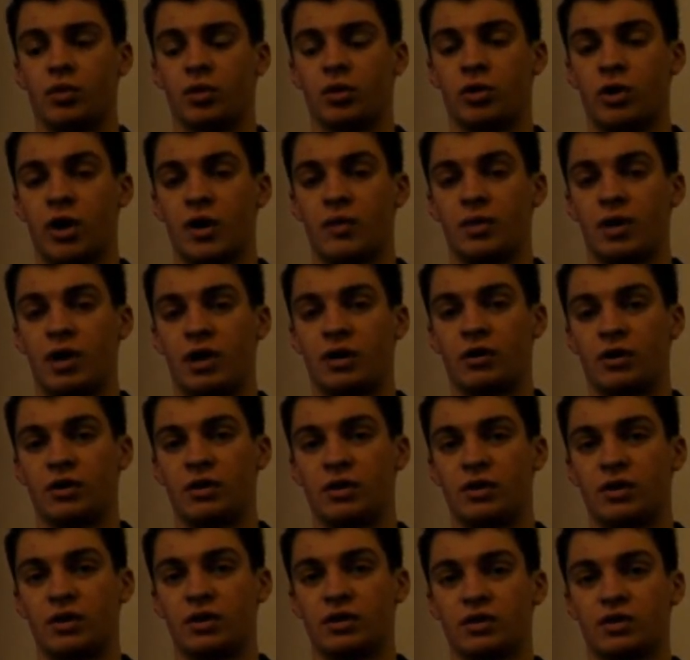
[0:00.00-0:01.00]
Programming
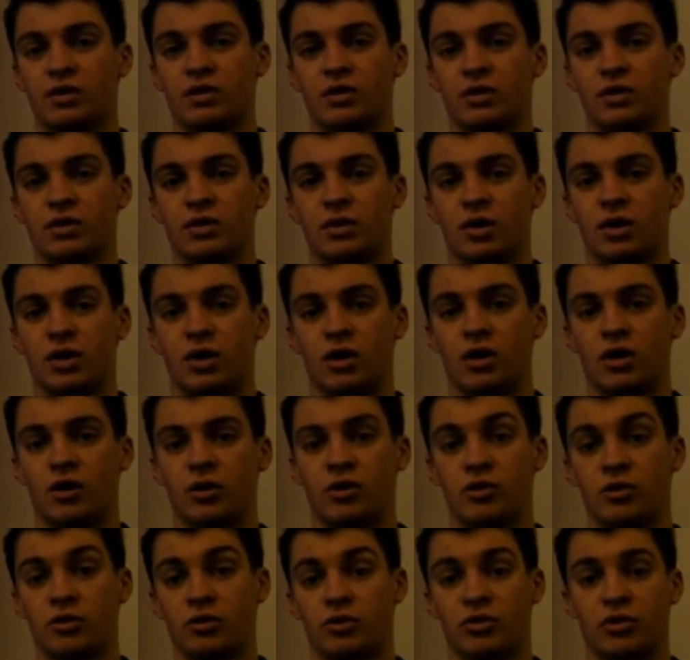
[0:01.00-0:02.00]
LEDs are
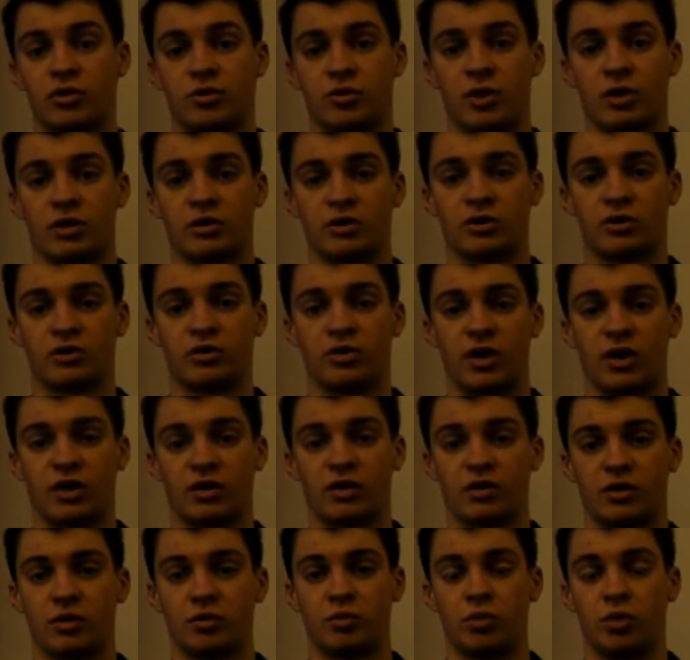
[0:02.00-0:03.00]
used for special
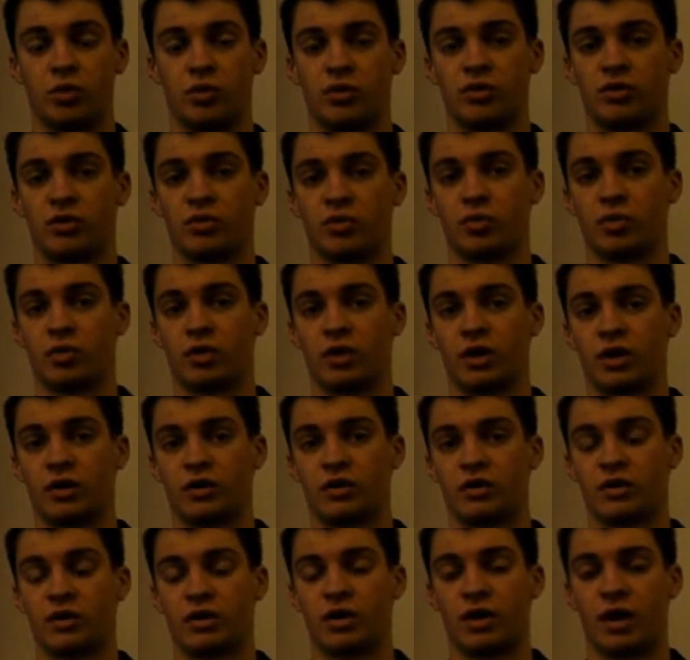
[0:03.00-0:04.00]
effects in movies and
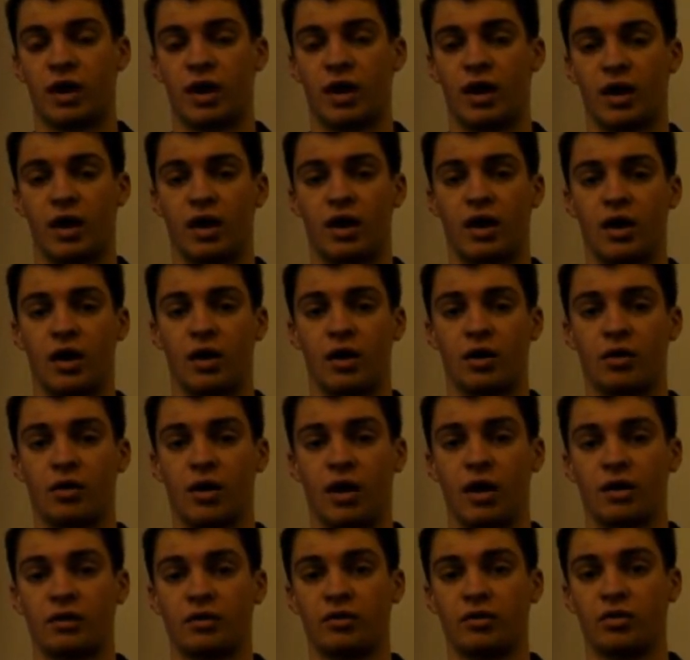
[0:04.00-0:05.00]
plays. A
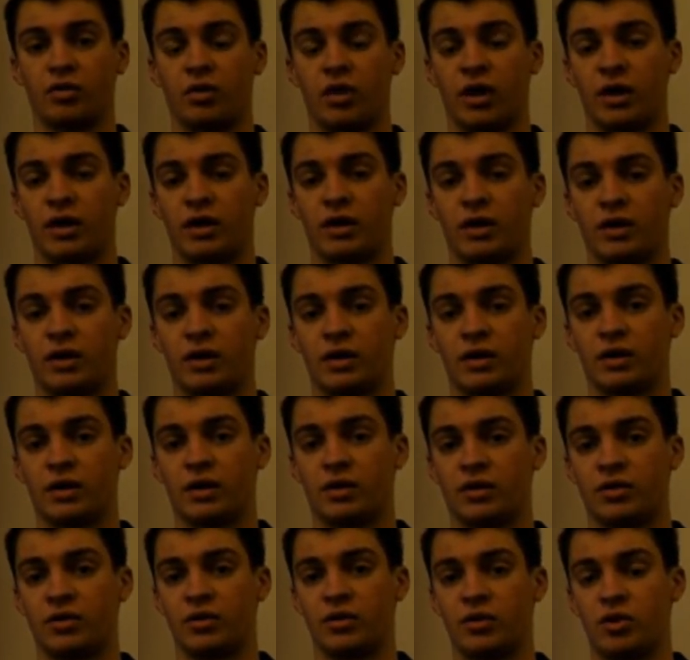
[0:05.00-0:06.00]
lot of lighting
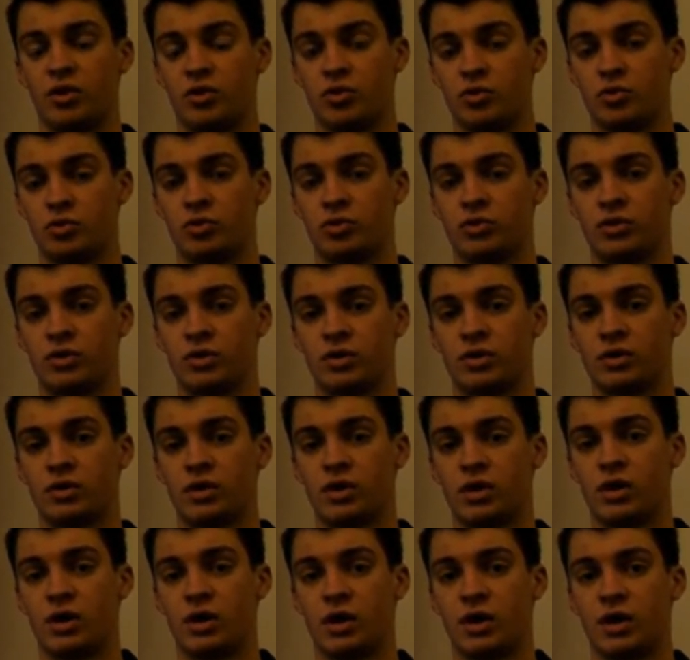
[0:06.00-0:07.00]
is used
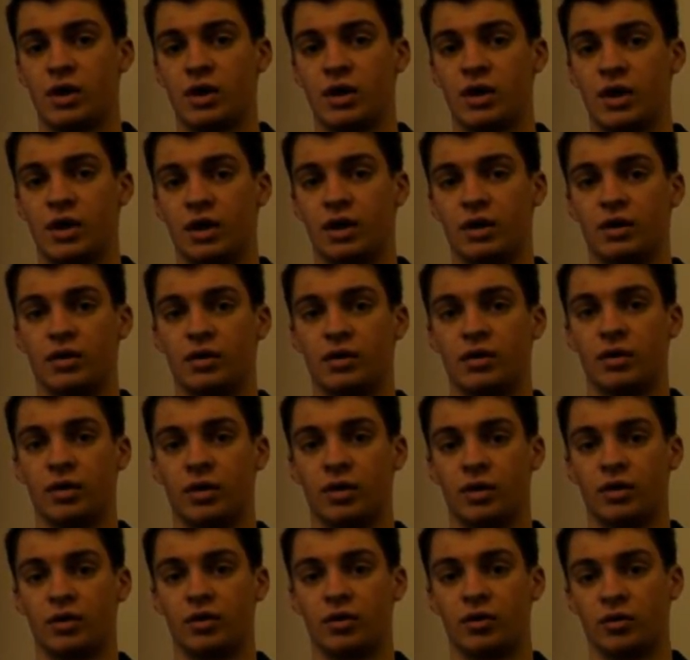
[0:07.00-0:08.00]
in
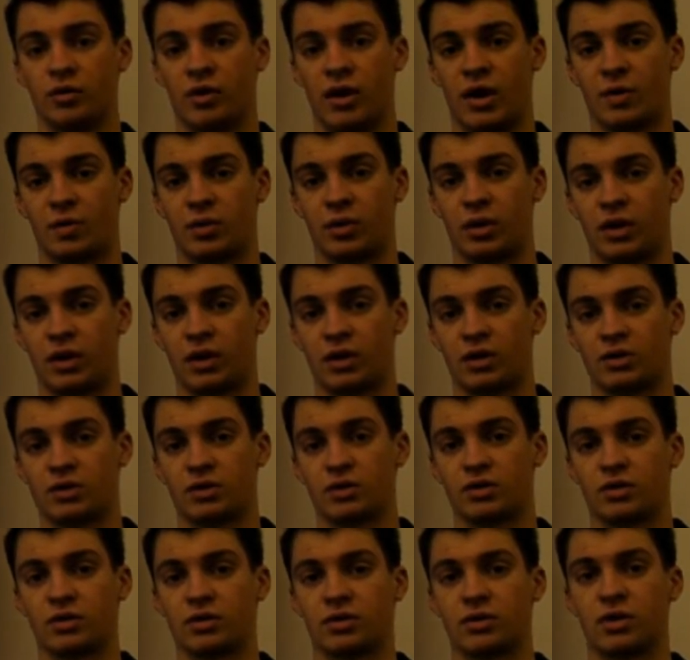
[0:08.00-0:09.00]
those
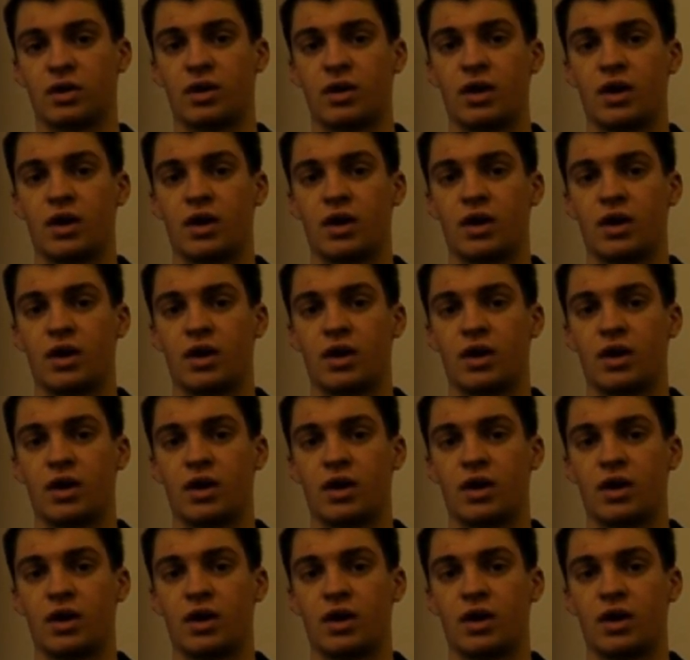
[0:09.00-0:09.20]
applications.